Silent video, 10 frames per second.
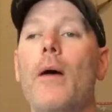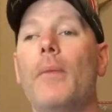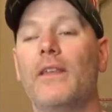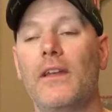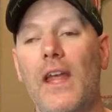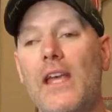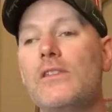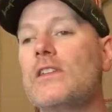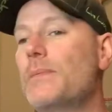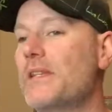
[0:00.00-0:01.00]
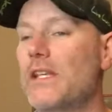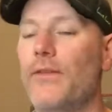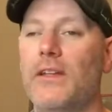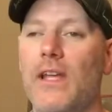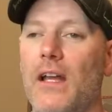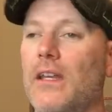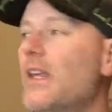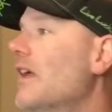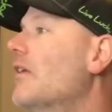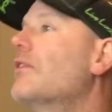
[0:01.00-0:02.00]
but the nasal specific
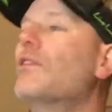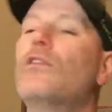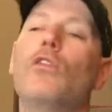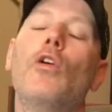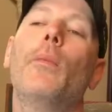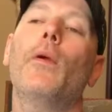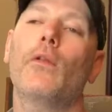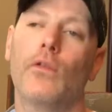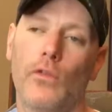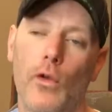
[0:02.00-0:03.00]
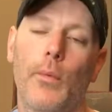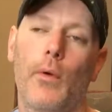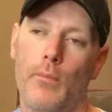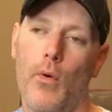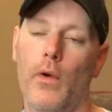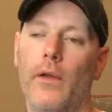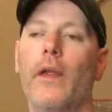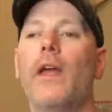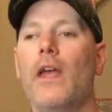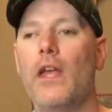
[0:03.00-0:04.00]
technique is super, super important
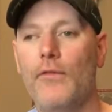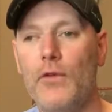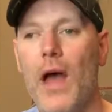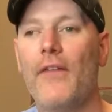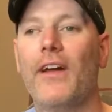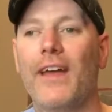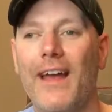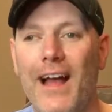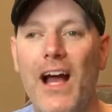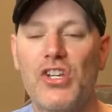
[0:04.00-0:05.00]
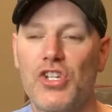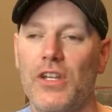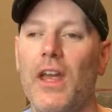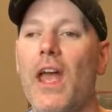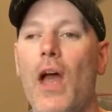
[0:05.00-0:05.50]
if you have a concussion.